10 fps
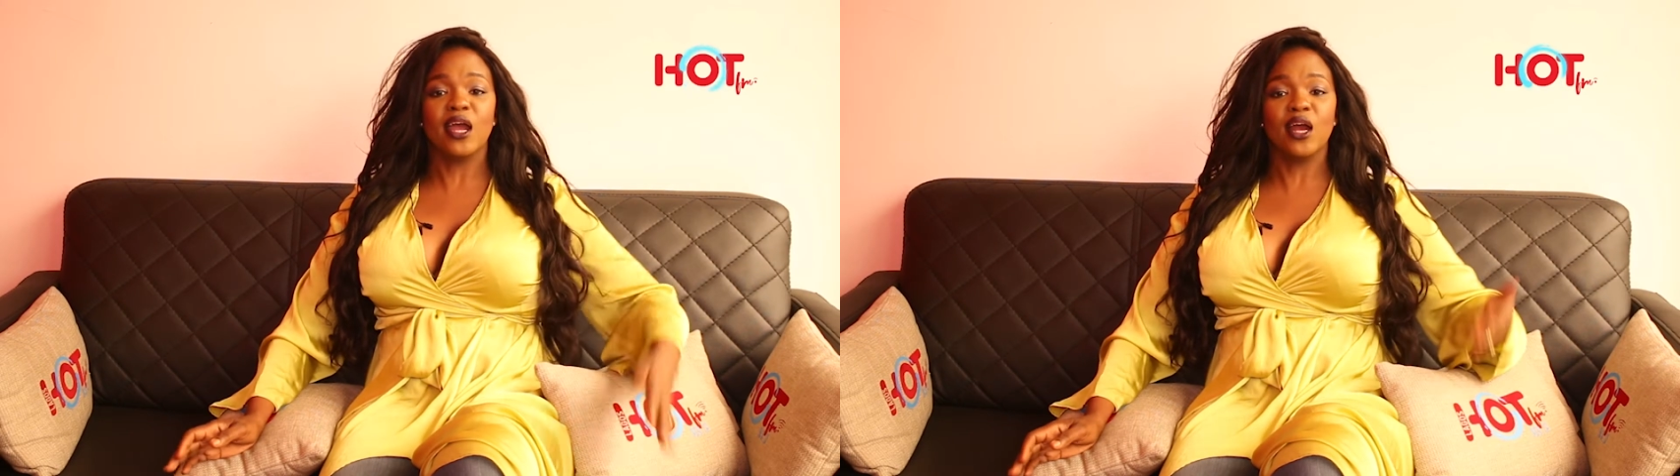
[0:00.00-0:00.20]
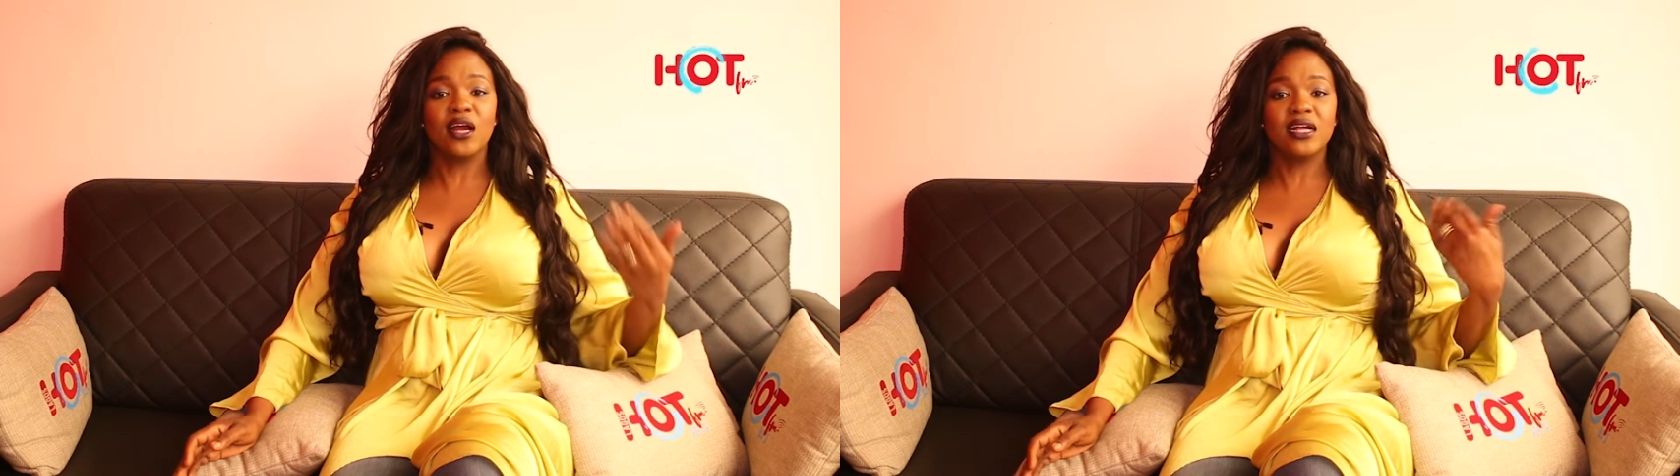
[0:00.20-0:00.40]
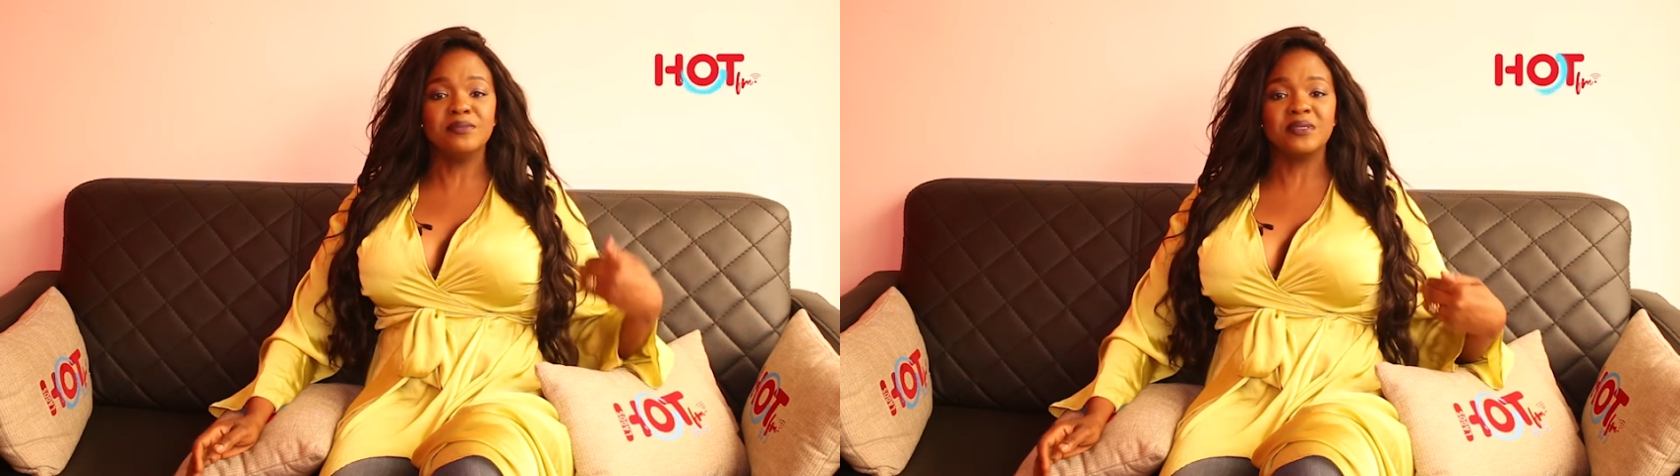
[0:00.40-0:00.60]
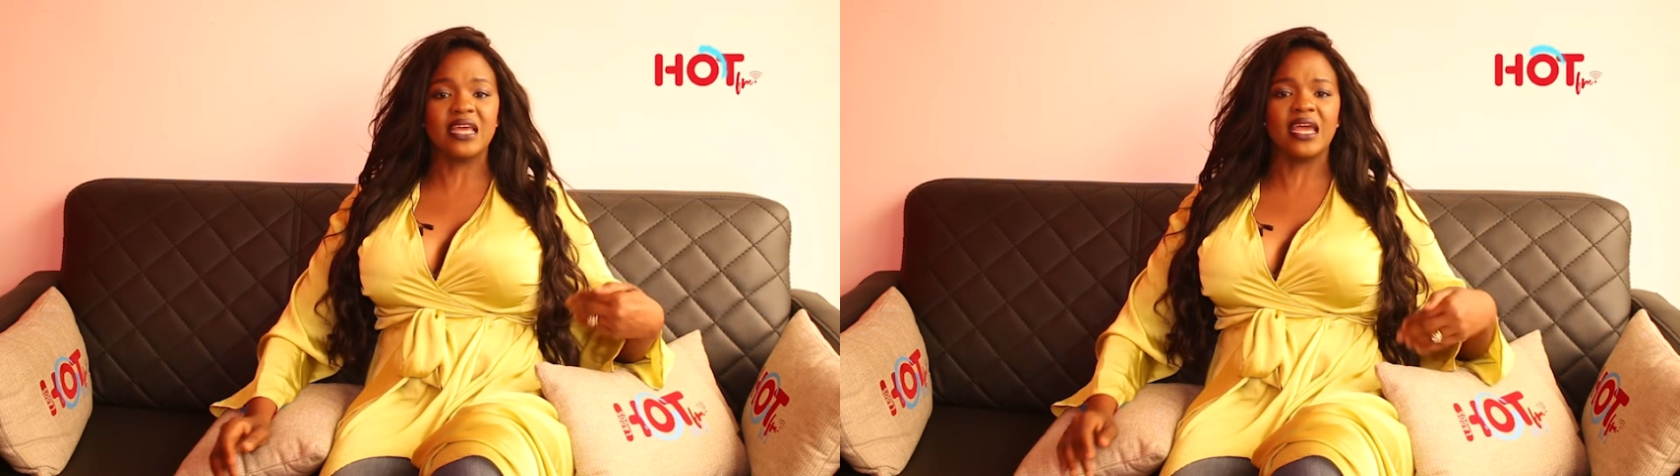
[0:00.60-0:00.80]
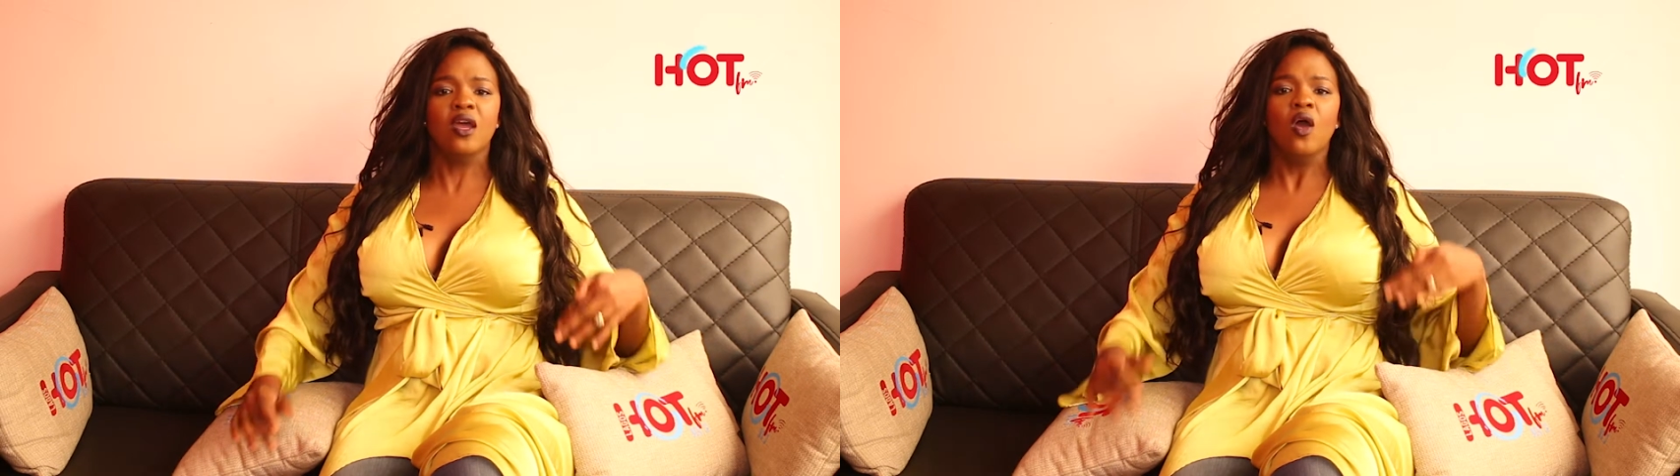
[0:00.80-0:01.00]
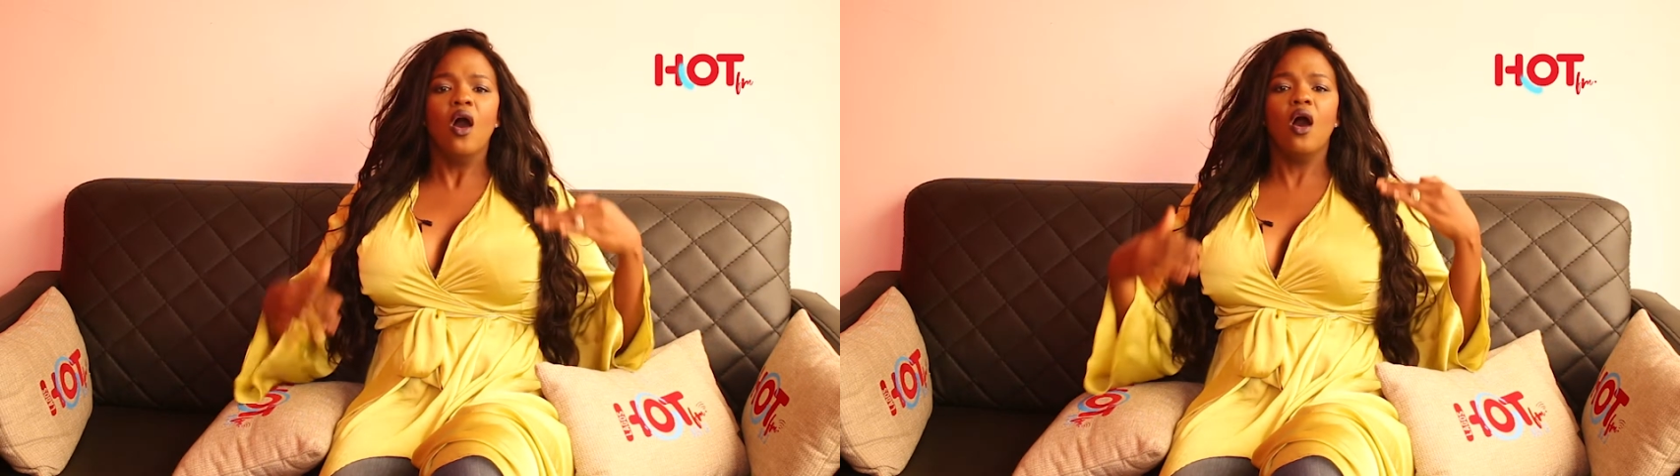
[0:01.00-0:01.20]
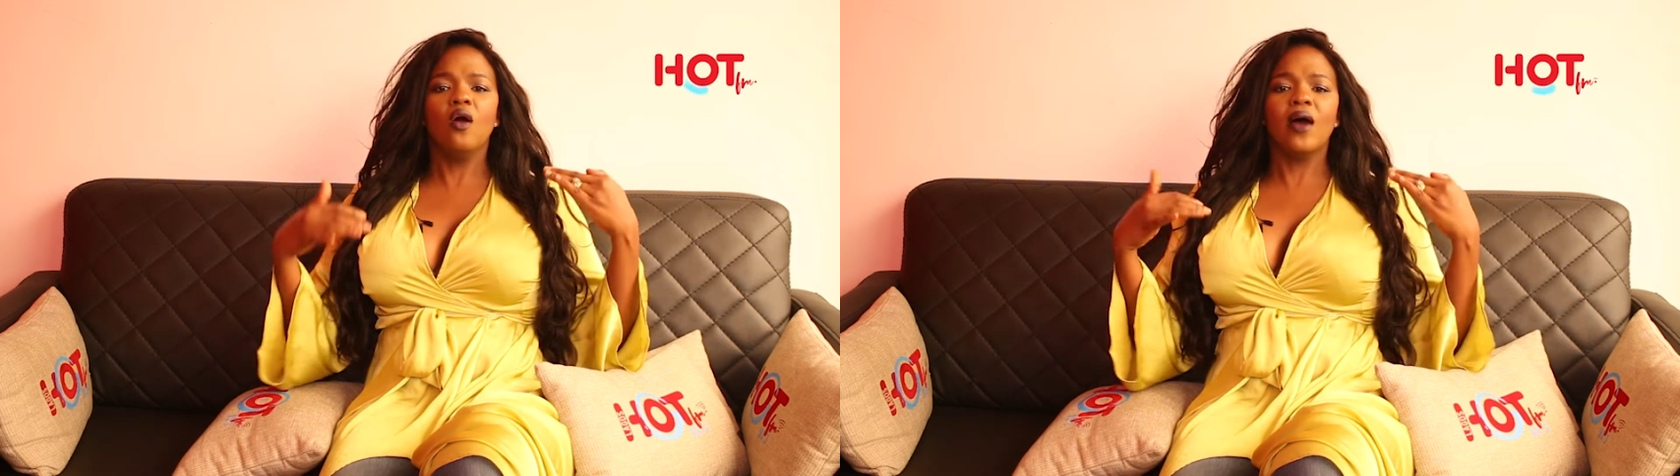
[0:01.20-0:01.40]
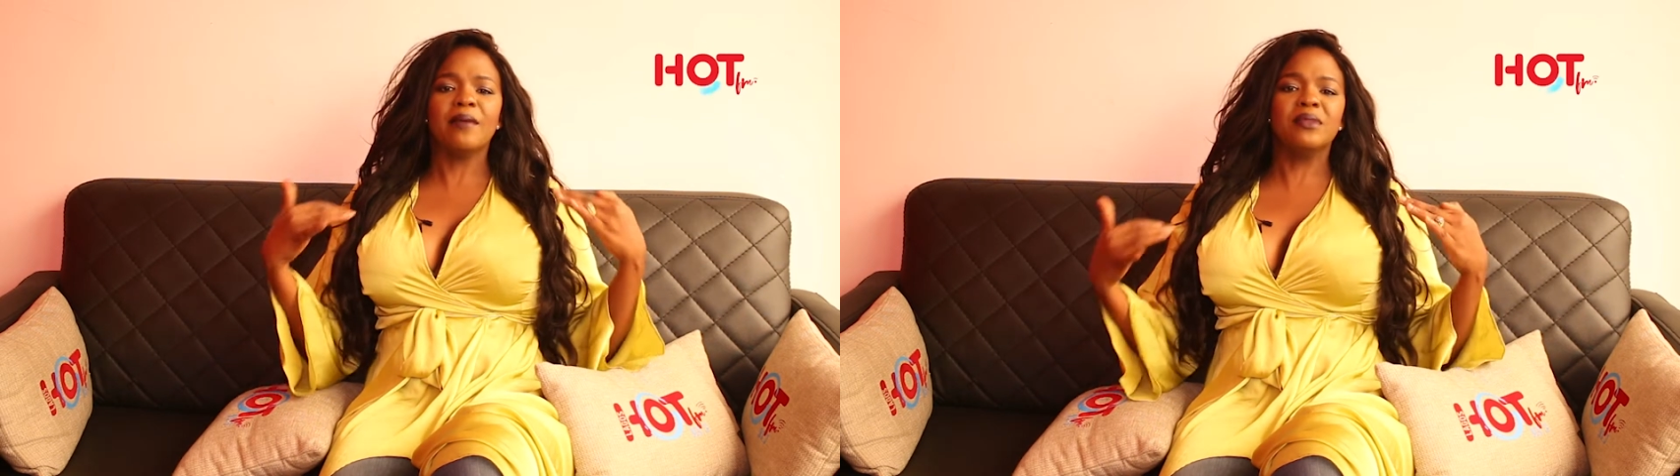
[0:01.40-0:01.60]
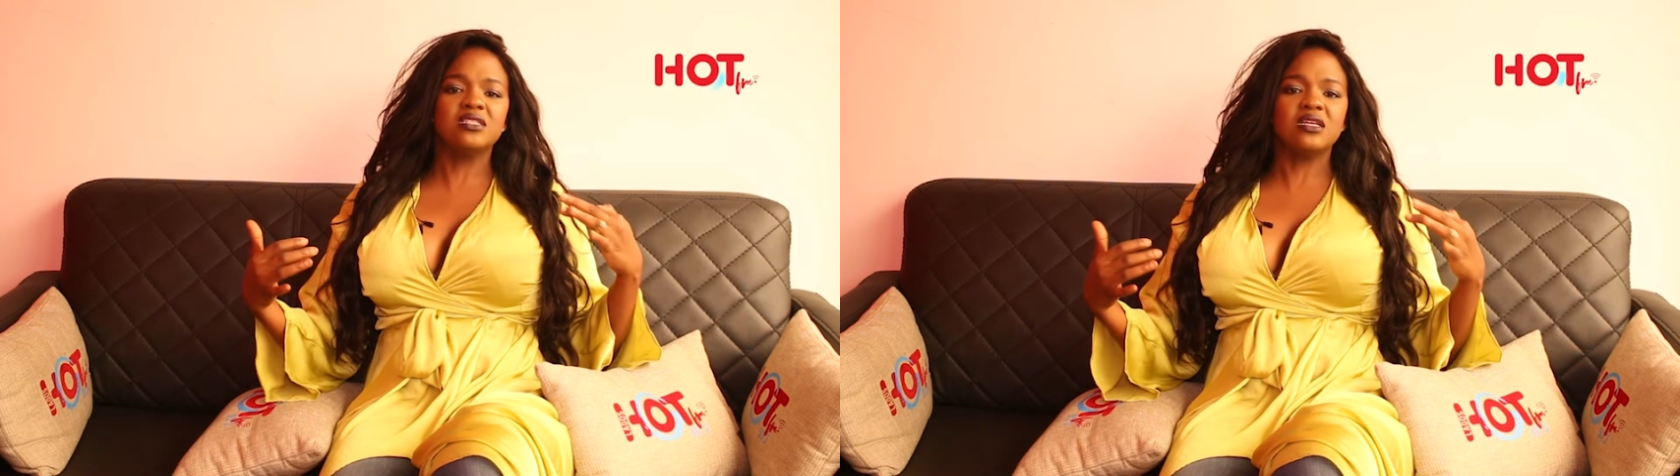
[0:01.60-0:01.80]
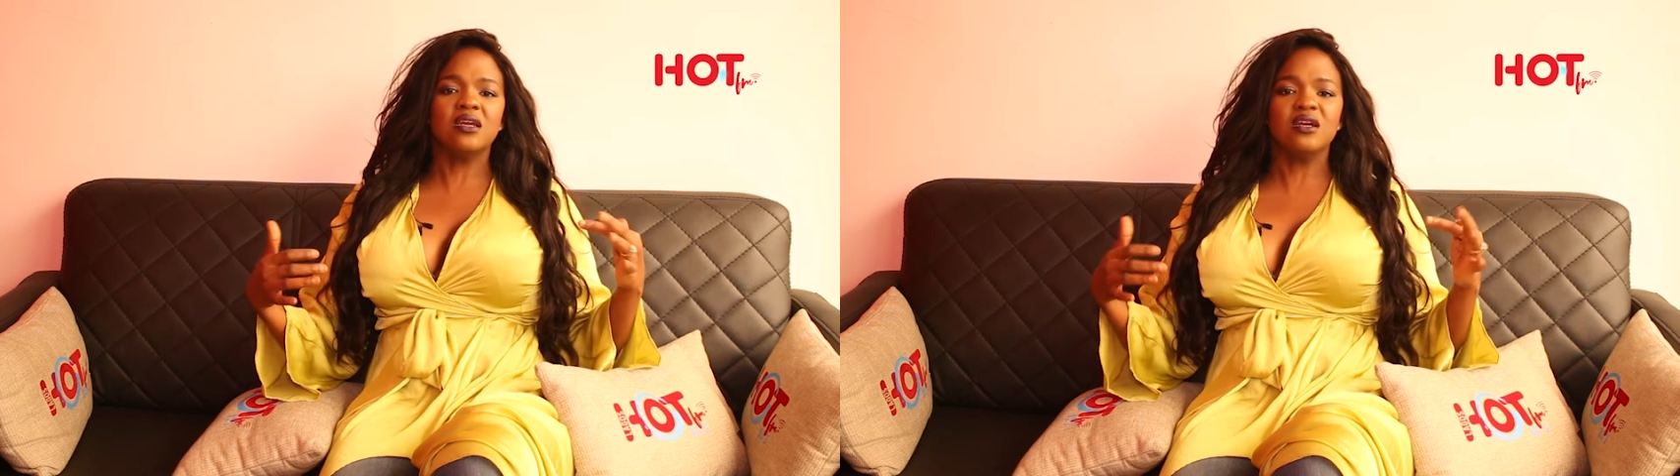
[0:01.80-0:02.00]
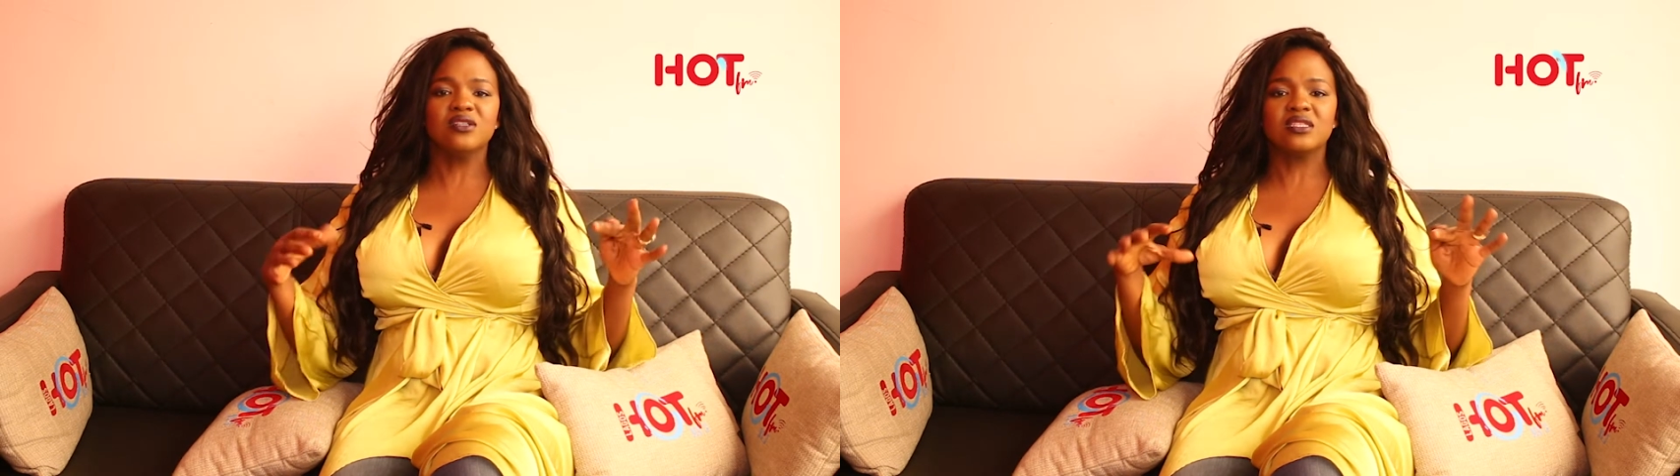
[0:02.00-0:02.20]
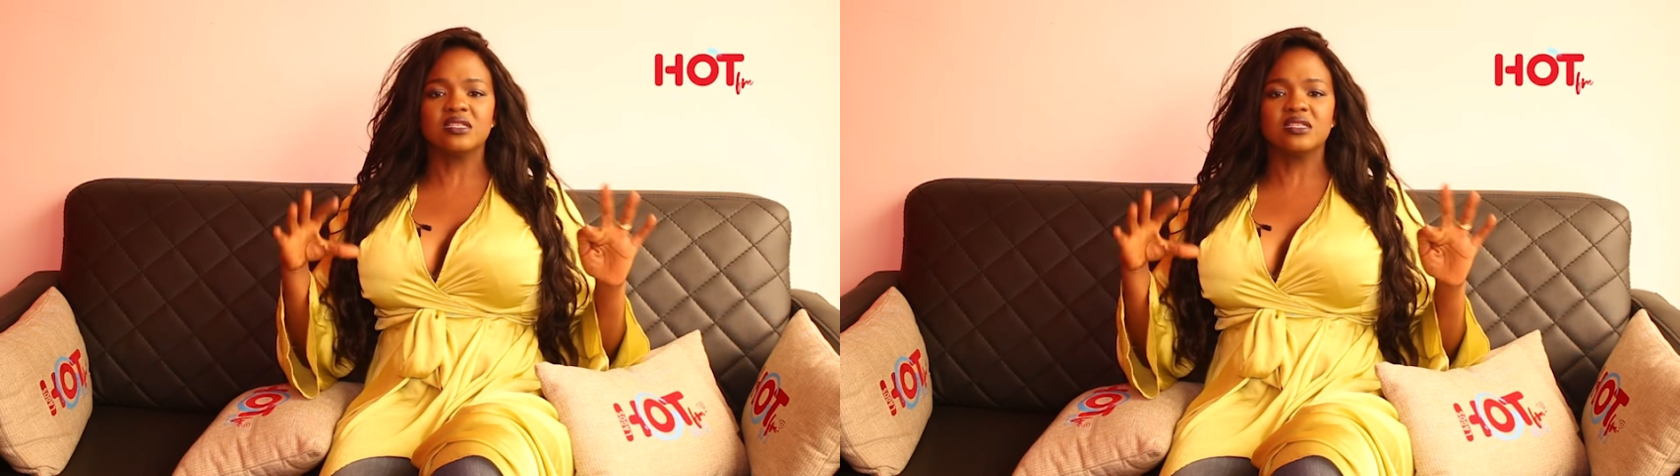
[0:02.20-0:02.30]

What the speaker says: I heard him saying, oh, I'm in tears,